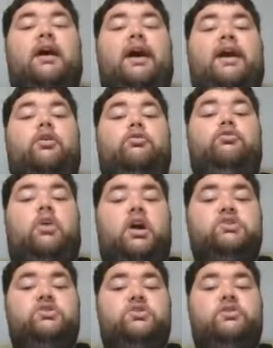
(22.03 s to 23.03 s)
Aaron
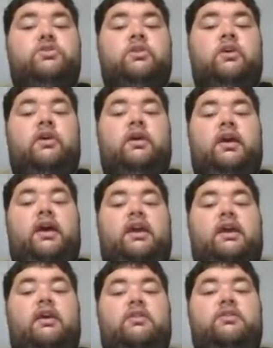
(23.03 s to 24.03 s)
Rodgers.
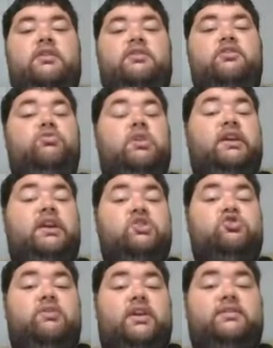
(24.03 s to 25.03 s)
And this is really
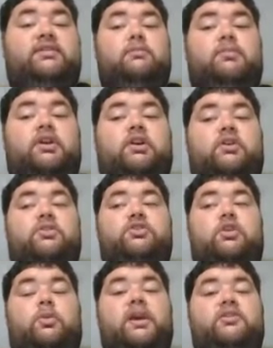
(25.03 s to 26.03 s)
interesting because,
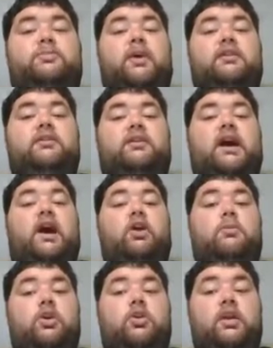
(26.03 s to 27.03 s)
you know, we expected
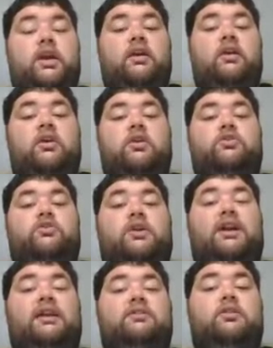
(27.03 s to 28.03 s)
Kyler Murray to
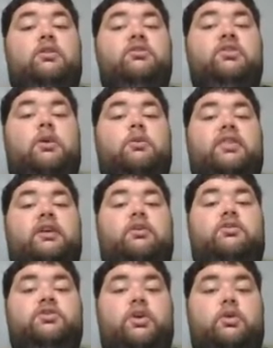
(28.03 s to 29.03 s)
get a deal done with
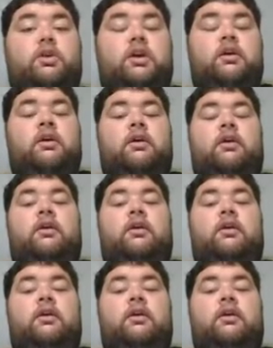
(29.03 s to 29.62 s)
Arizona.